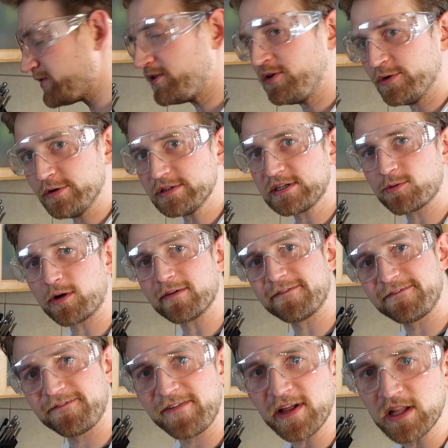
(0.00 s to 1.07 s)
do is you wanna
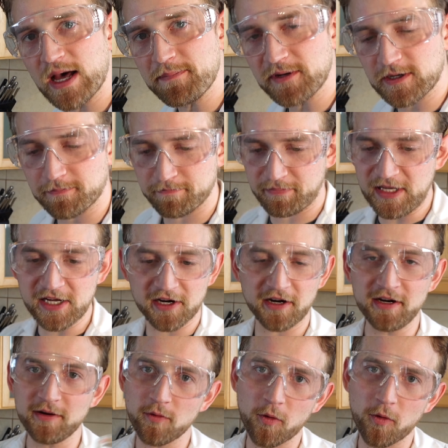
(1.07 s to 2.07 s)
fill up your beaker